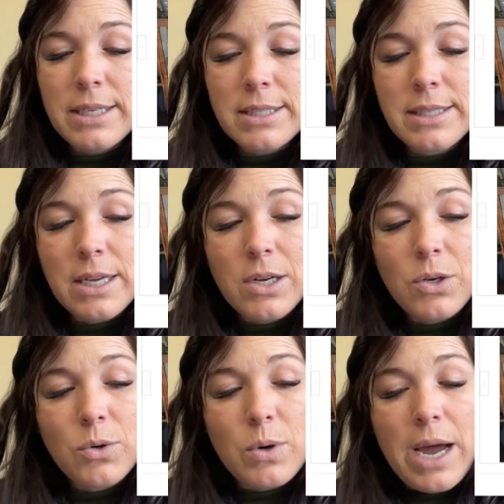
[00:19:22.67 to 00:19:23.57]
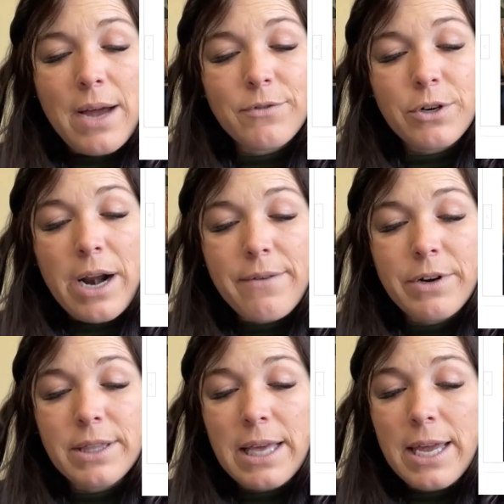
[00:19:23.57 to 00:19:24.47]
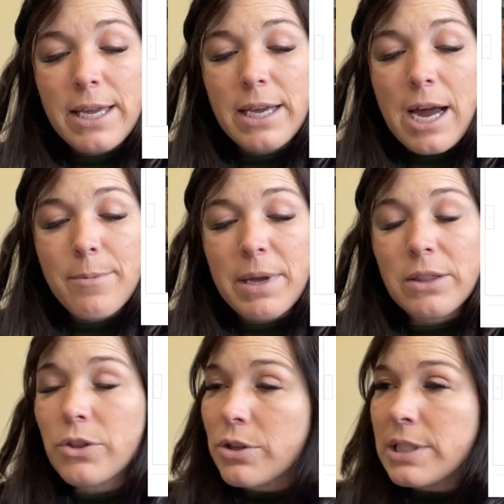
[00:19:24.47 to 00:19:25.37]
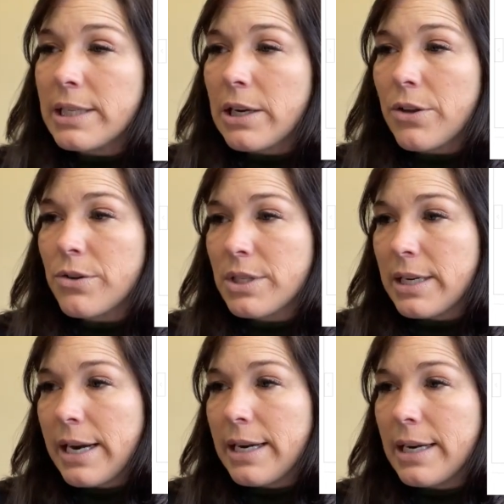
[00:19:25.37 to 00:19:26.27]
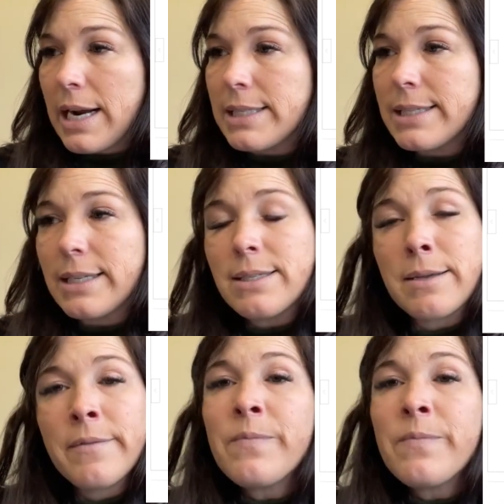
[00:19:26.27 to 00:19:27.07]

And so after everything, I made $13.89.